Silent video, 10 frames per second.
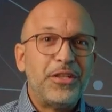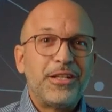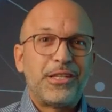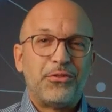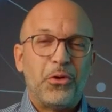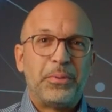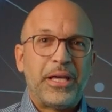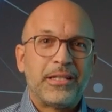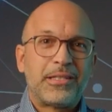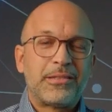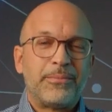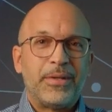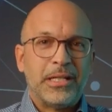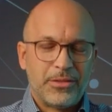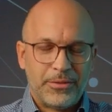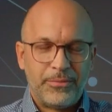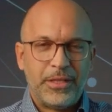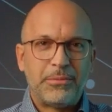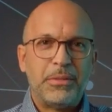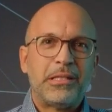of pre-stamping. Well,
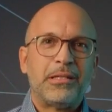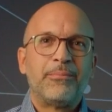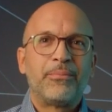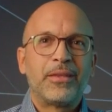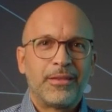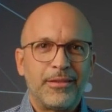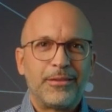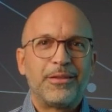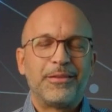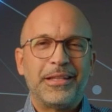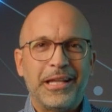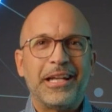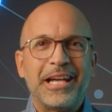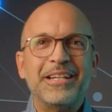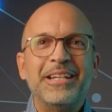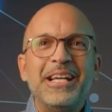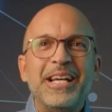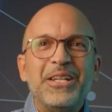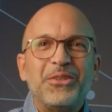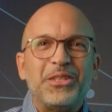not me, but Mr. Lang.
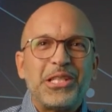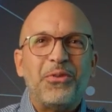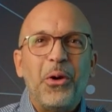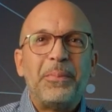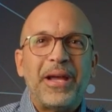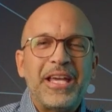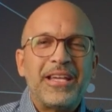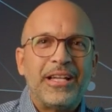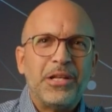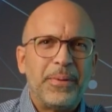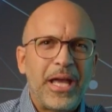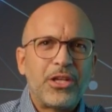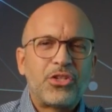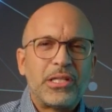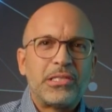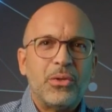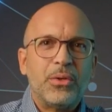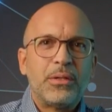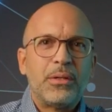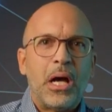By pre-stamping the workpiece
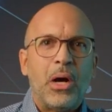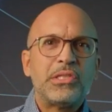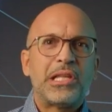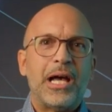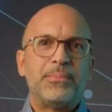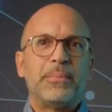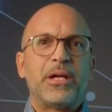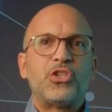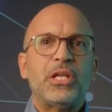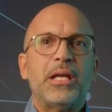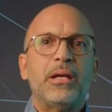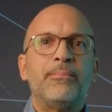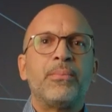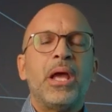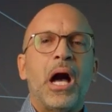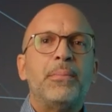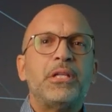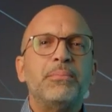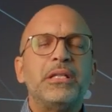with a stamping unit outside of the machine,